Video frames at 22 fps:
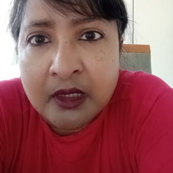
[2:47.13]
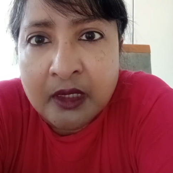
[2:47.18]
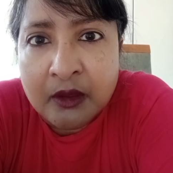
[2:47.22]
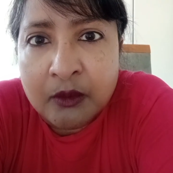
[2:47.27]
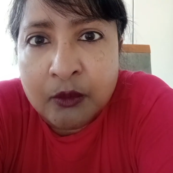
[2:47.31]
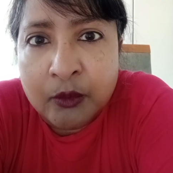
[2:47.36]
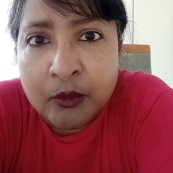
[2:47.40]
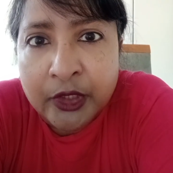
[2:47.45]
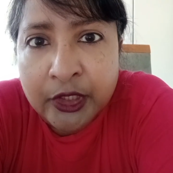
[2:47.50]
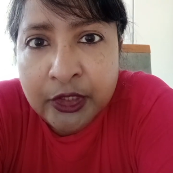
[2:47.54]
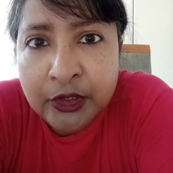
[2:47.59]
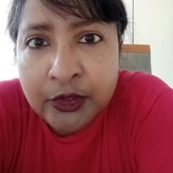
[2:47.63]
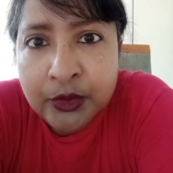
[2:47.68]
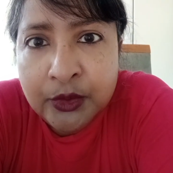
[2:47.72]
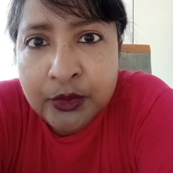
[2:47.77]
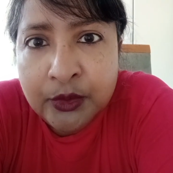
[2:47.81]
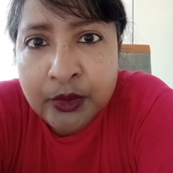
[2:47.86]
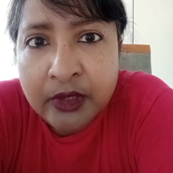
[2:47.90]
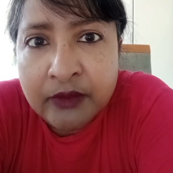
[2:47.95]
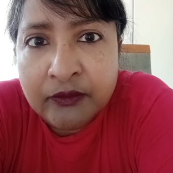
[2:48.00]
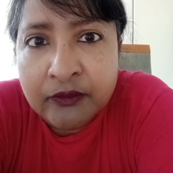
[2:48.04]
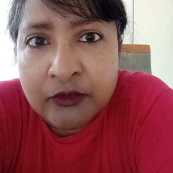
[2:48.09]
When
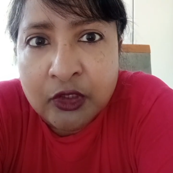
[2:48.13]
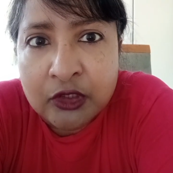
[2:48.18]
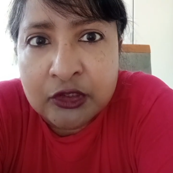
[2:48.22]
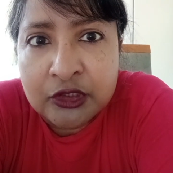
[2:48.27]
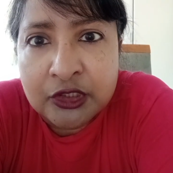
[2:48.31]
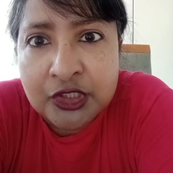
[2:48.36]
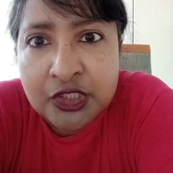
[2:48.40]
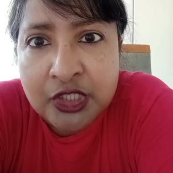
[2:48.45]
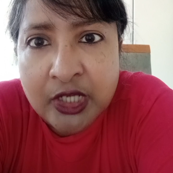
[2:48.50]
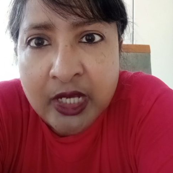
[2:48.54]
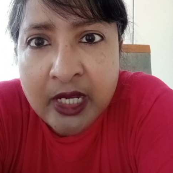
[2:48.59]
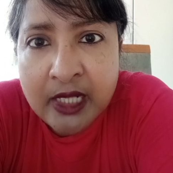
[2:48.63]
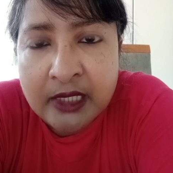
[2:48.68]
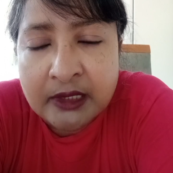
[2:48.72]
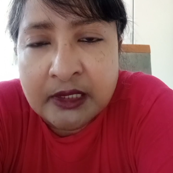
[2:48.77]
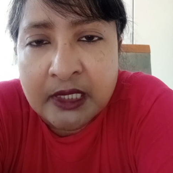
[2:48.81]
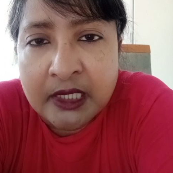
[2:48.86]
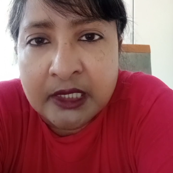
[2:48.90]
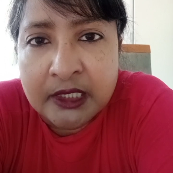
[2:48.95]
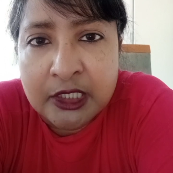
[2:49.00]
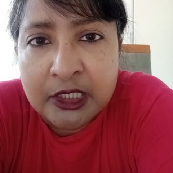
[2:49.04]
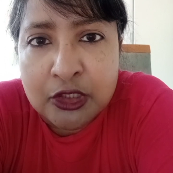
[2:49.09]
you have got a child
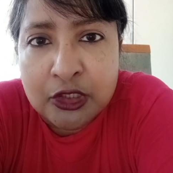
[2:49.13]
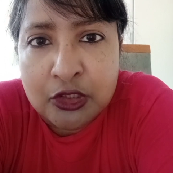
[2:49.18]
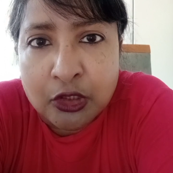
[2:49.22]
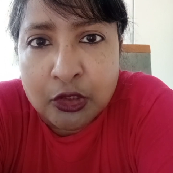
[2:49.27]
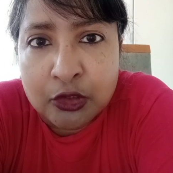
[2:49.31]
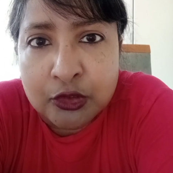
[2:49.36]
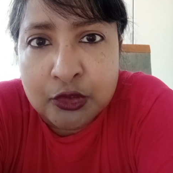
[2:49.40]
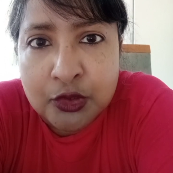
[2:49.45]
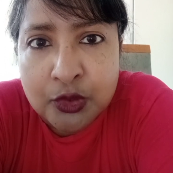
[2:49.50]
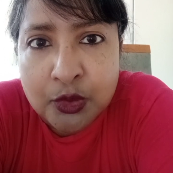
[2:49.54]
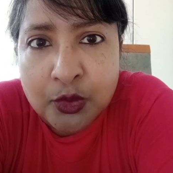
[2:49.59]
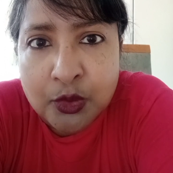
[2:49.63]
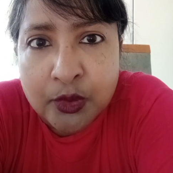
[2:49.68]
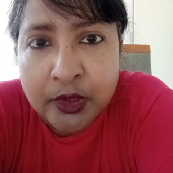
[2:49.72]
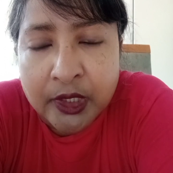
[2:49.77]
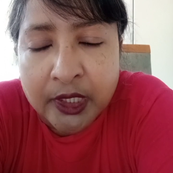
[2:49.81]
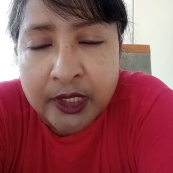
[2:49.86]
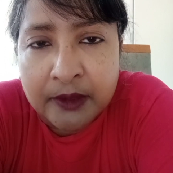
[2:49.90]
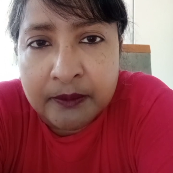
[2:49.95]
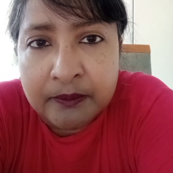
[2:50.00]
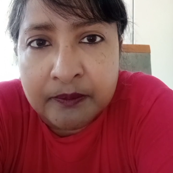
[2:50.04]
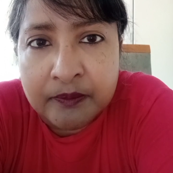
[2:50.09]
that is not
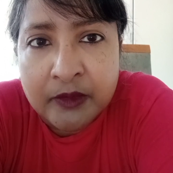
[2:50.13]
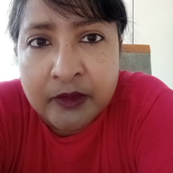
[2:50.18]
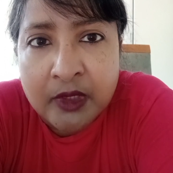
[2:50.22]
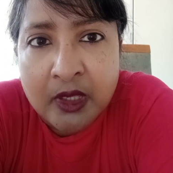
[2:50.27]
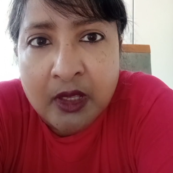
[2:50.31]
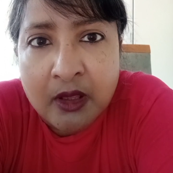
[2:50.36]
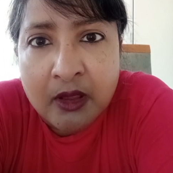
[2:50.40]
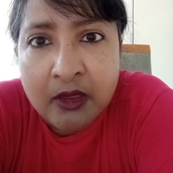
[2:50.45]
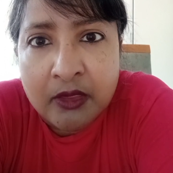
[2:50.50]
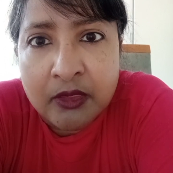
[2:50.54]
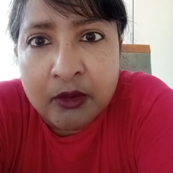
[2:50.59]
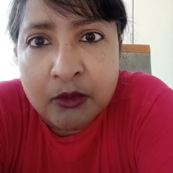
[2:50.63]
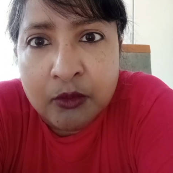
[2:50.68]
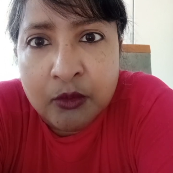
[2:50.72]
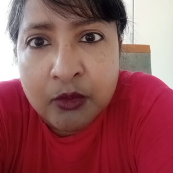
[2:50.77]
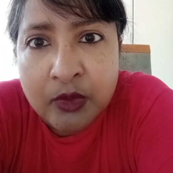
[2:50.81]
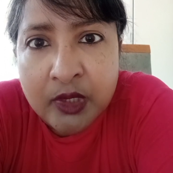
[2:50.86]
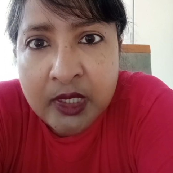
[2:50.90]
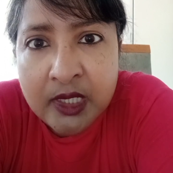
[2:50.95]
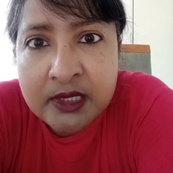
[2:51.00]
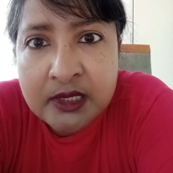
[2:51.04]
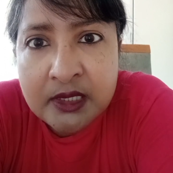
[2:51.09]
talking, the
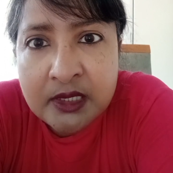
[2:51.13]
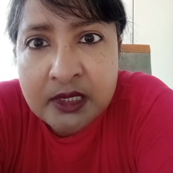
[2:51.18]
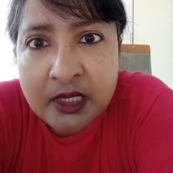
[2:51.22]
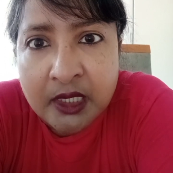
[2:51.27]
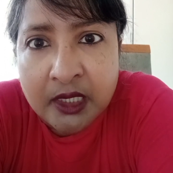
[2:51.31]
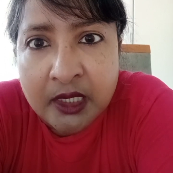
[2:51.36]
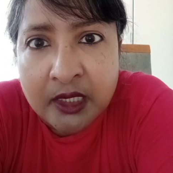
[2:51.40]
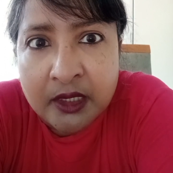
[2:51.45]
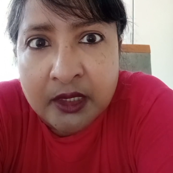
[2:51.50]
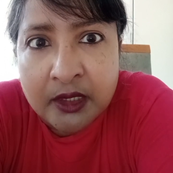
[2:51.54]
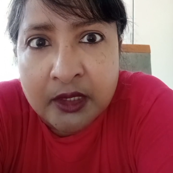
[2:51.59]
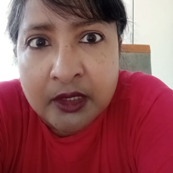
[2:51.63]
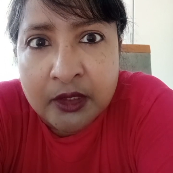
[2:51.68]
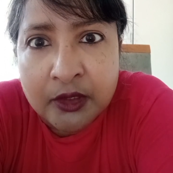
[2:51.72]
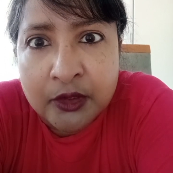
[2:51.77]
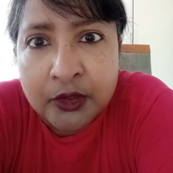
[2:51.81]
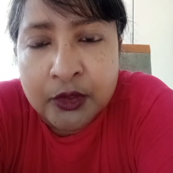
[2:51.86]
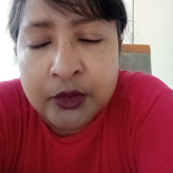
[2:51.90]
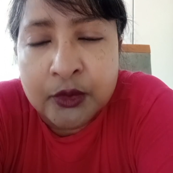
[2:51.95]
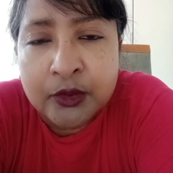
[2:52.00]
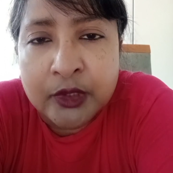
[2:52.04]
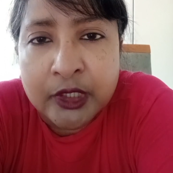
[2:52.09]
worst thing
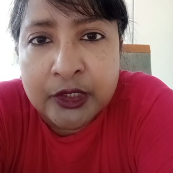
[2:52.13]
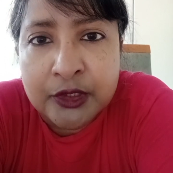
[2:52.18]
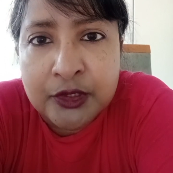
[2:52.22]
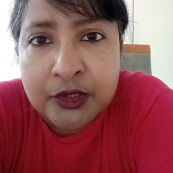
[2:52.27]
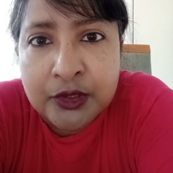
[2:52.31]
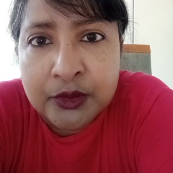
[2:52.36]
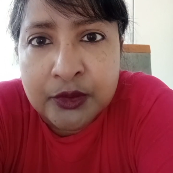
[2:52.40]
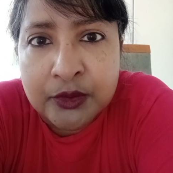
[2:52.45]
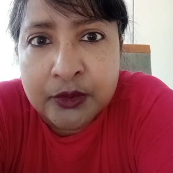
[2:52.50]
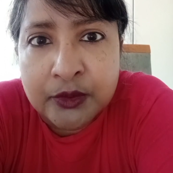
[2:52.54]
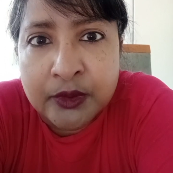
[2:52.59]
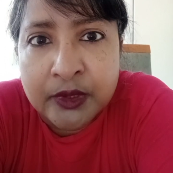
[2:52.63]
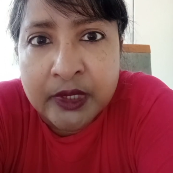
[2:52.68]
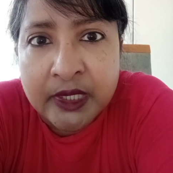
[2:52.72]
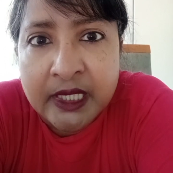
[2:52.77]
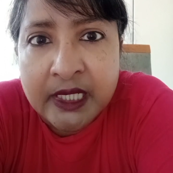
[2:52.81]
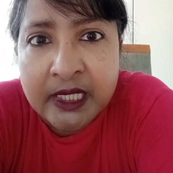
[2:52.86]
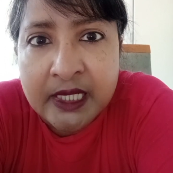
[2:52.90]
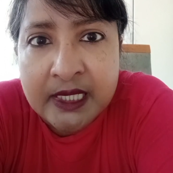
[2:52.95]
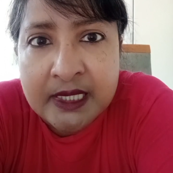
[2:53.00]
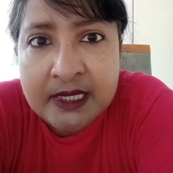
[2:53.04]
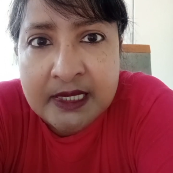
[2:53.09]
you can do
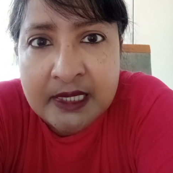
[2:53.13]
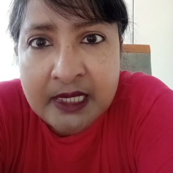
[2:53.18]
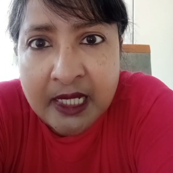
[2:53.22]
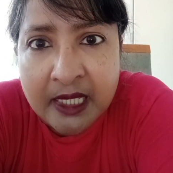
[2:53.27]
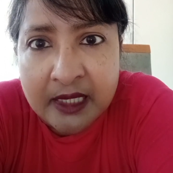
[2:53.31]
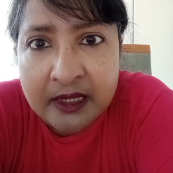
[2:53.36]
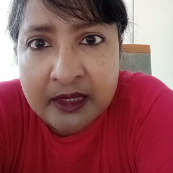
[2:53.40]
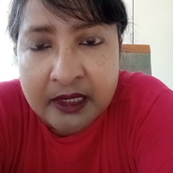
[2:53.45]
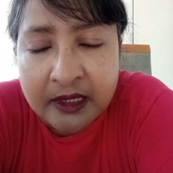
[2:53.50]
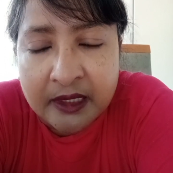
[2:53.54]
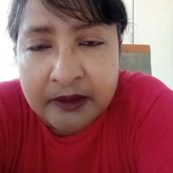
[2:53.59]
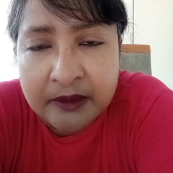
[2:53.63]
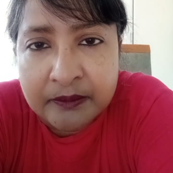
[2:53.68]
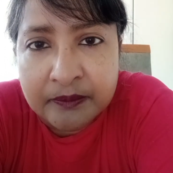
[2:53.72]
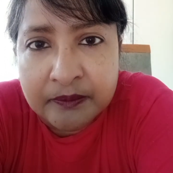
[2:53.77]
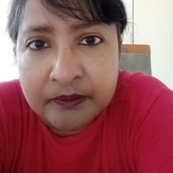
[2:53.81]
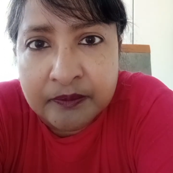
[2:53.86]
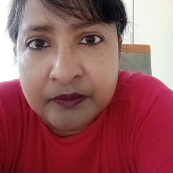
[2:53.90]
is nothing.